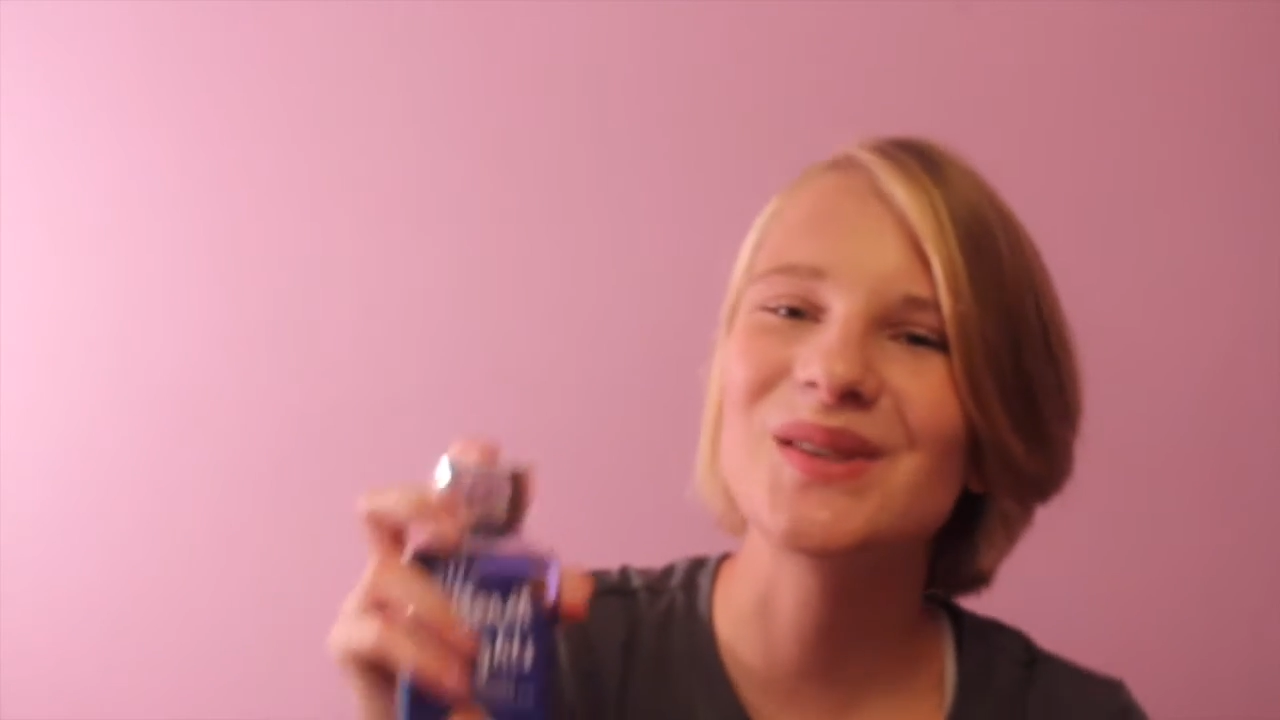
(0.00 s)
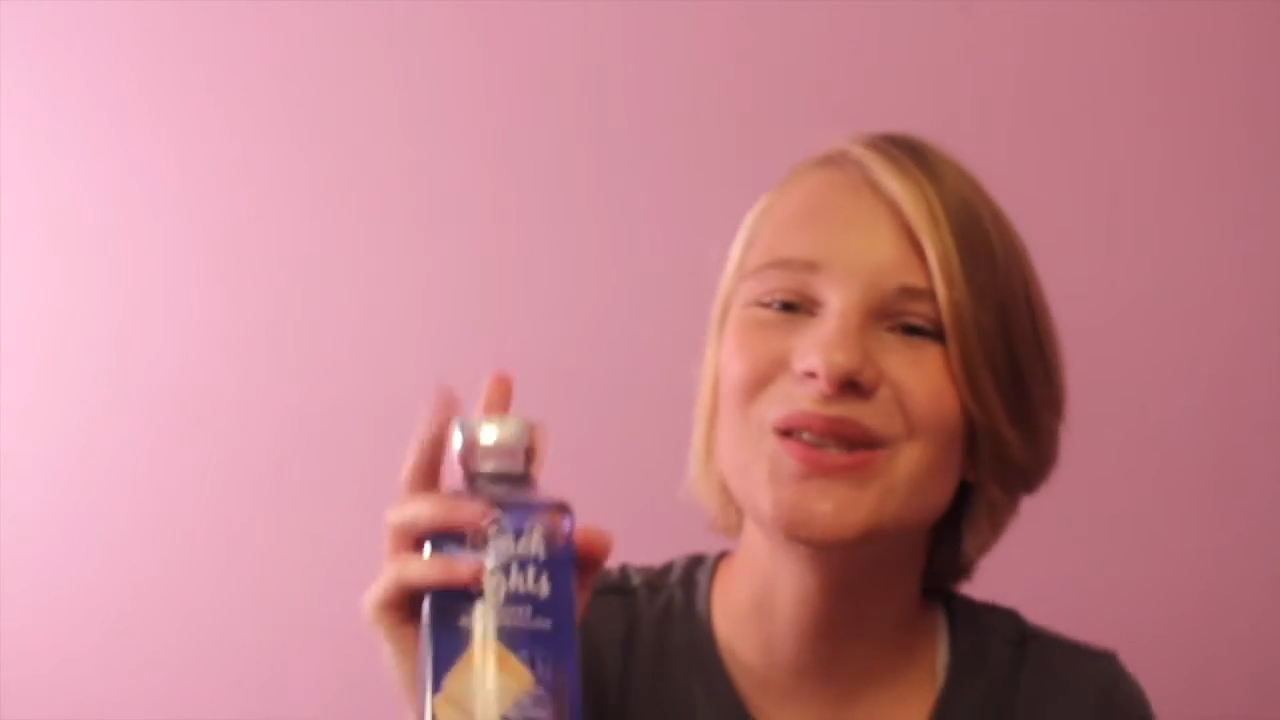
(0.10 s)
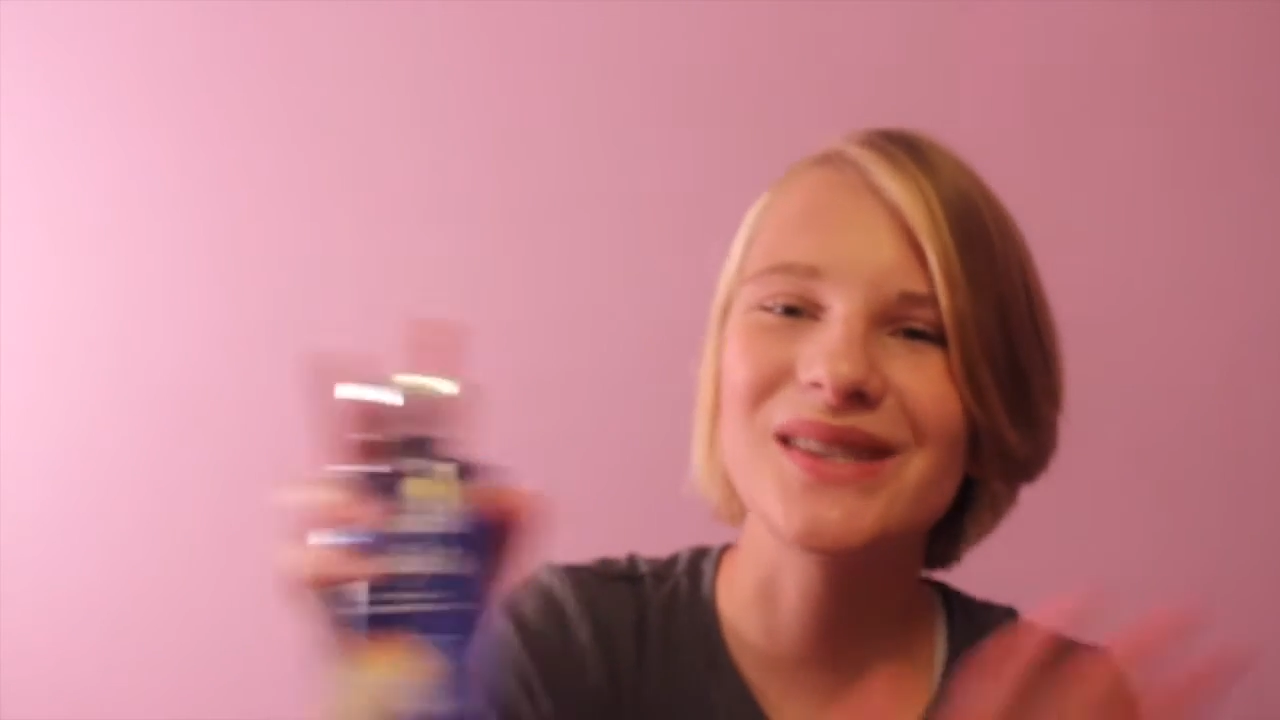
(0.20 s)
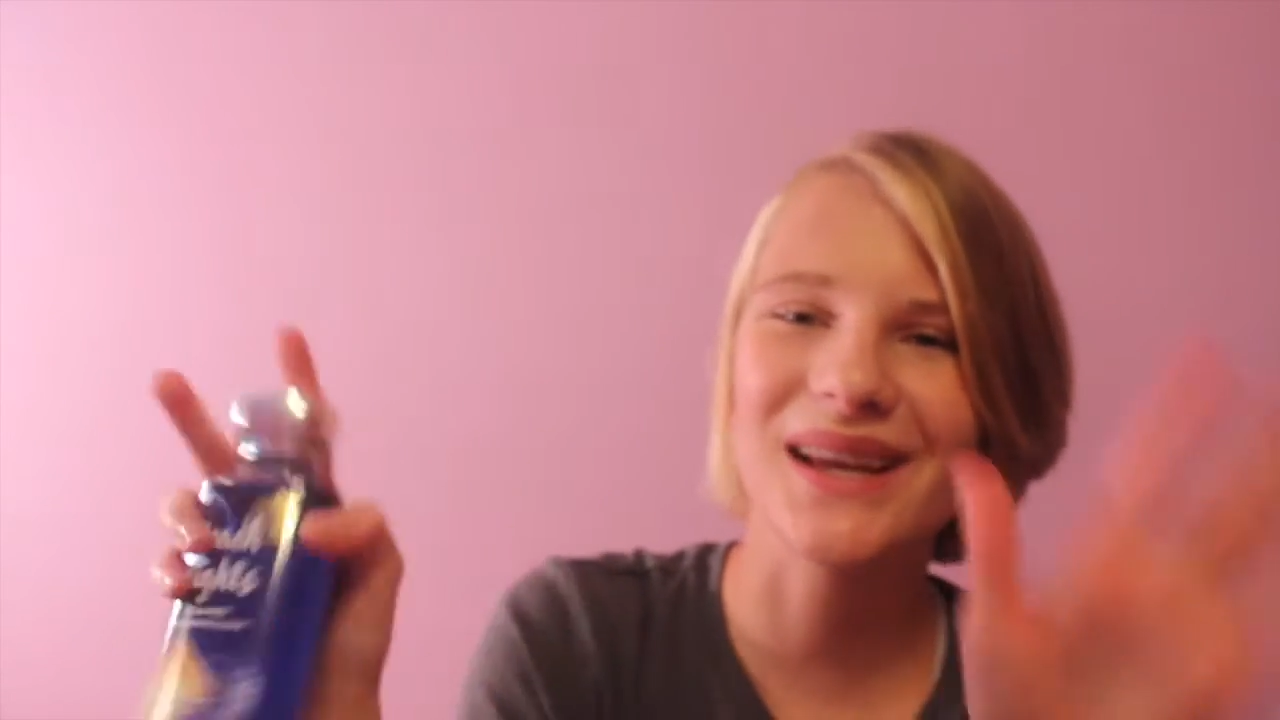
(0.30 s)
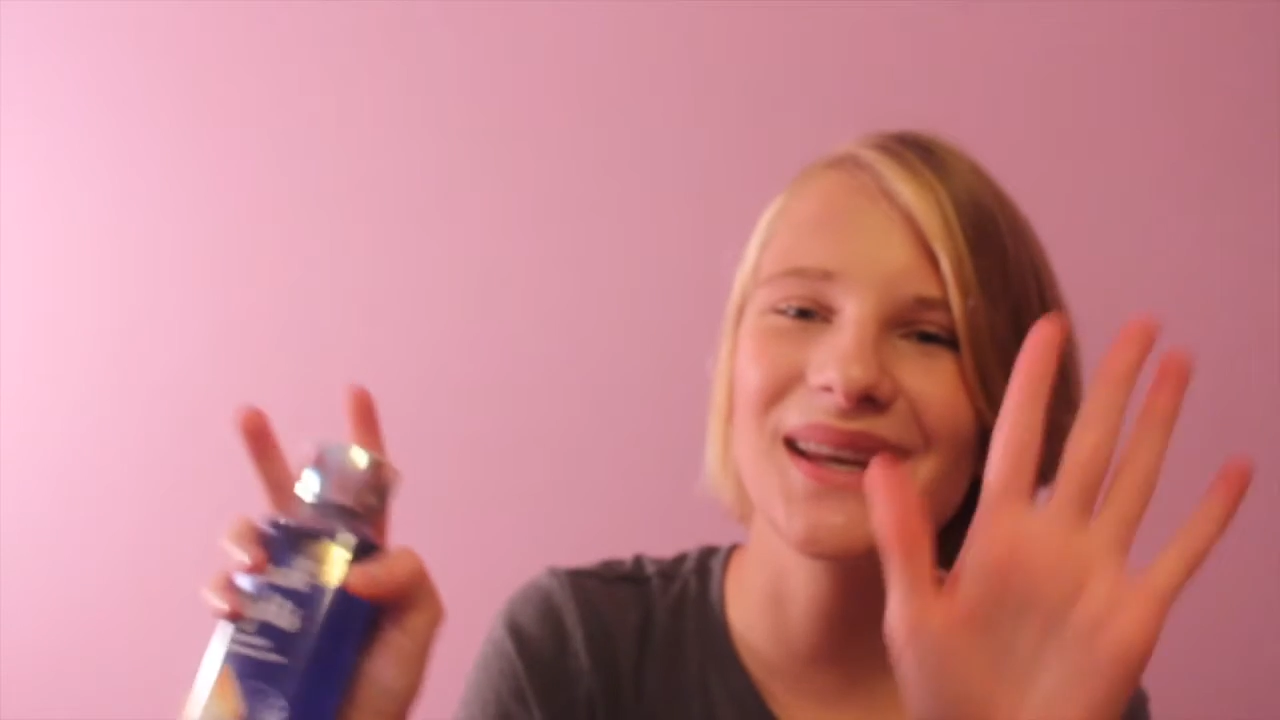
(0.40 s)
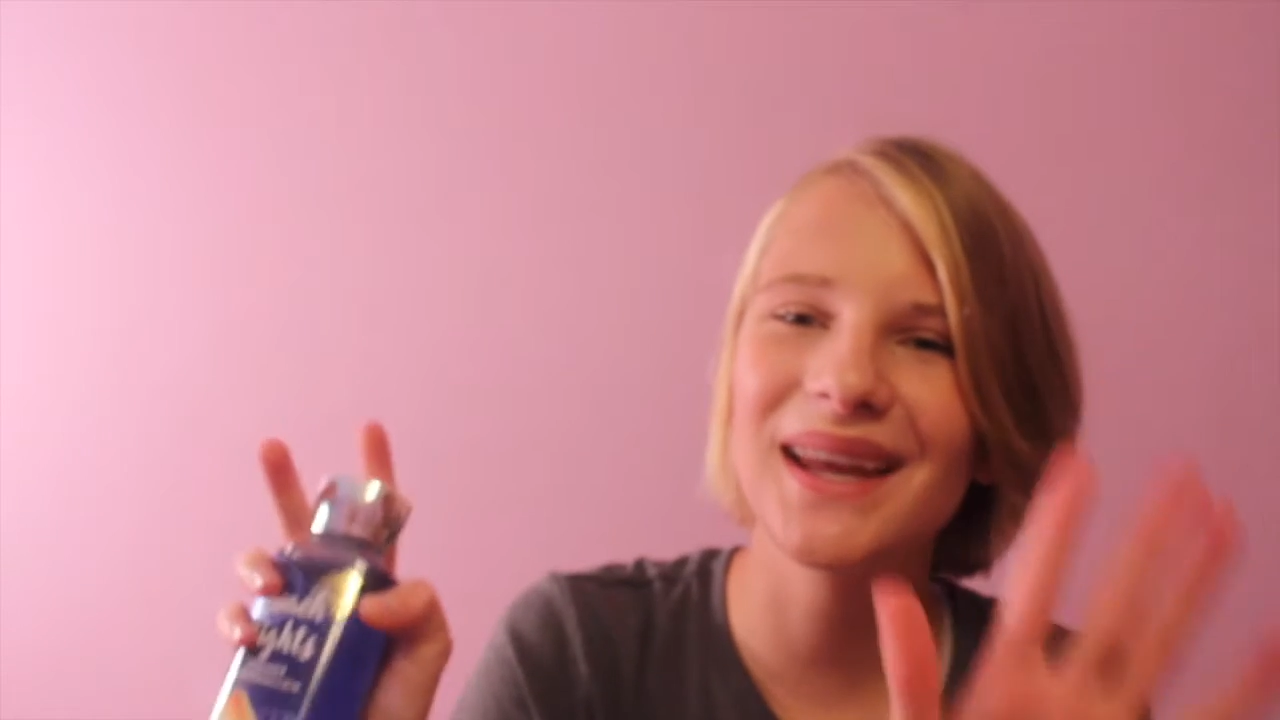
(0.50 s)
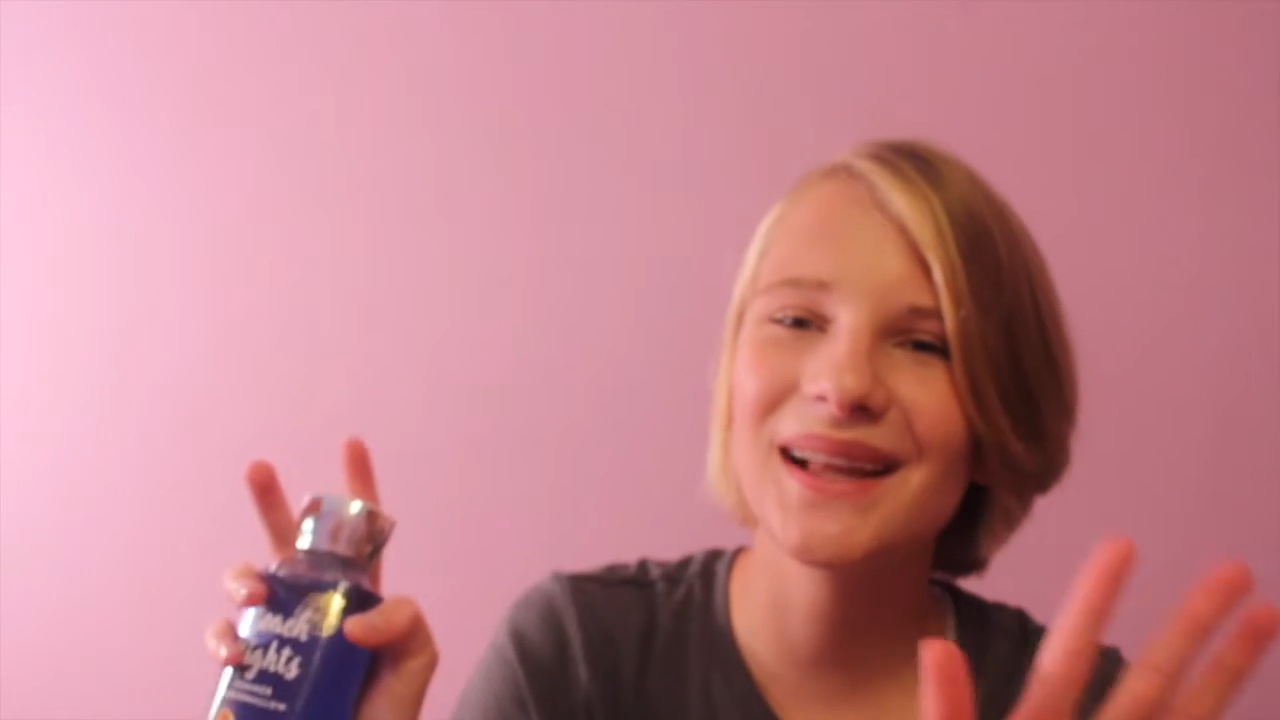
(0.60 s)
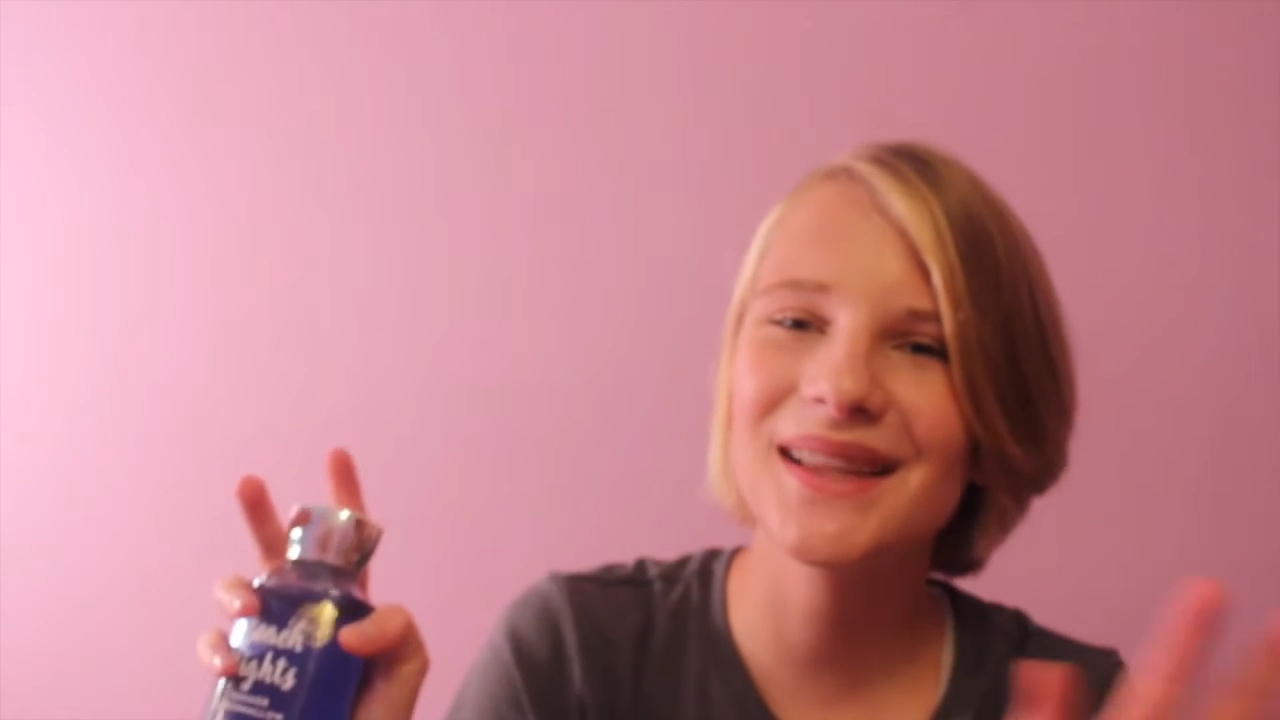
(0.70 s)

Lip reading: sickening,